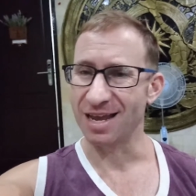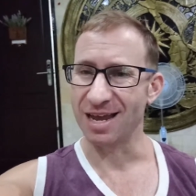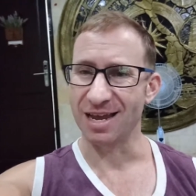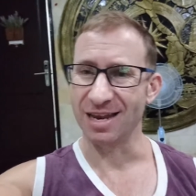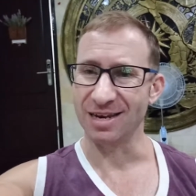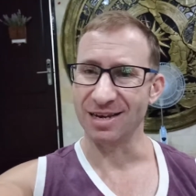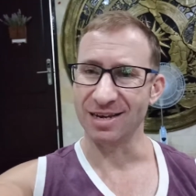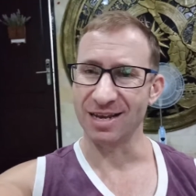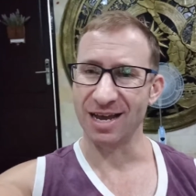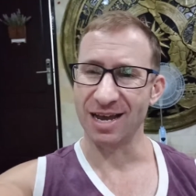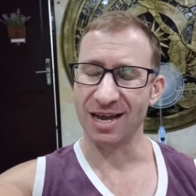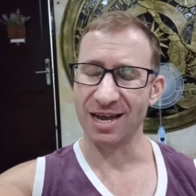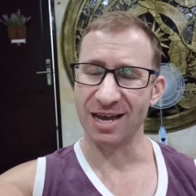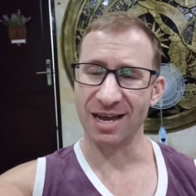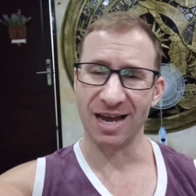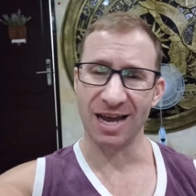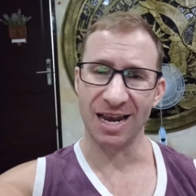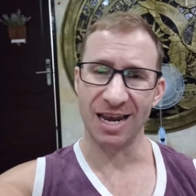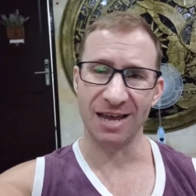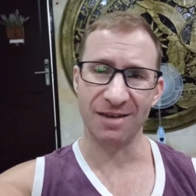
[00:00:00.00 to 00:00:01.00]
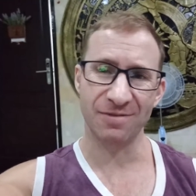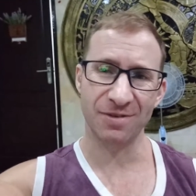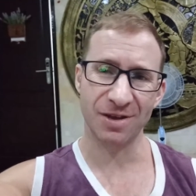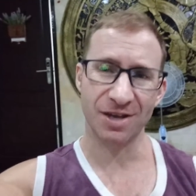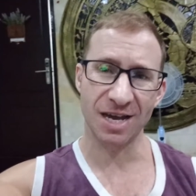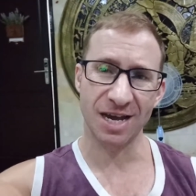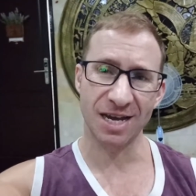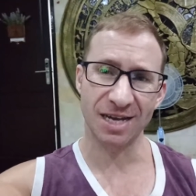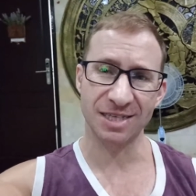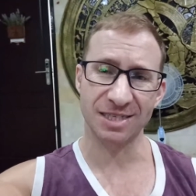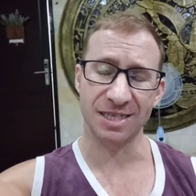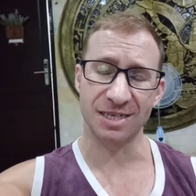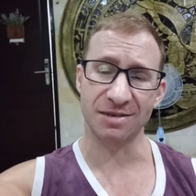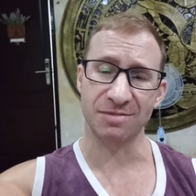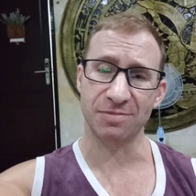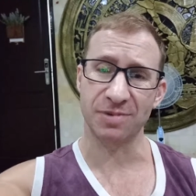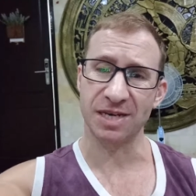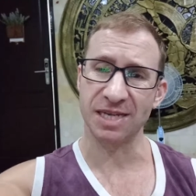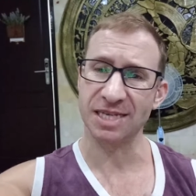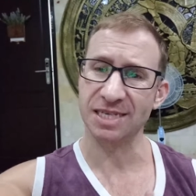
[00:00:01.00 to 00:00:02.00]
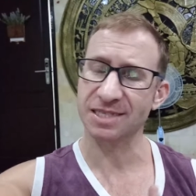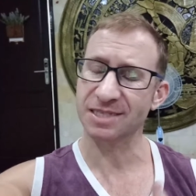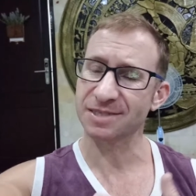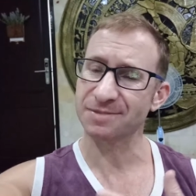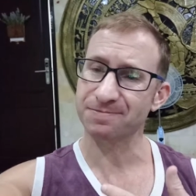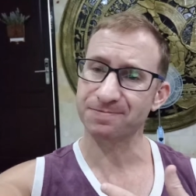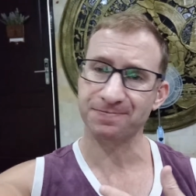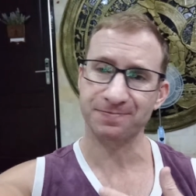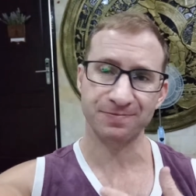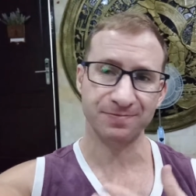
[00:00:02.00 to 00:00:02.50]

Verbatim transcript: and uh, I love you guys, and please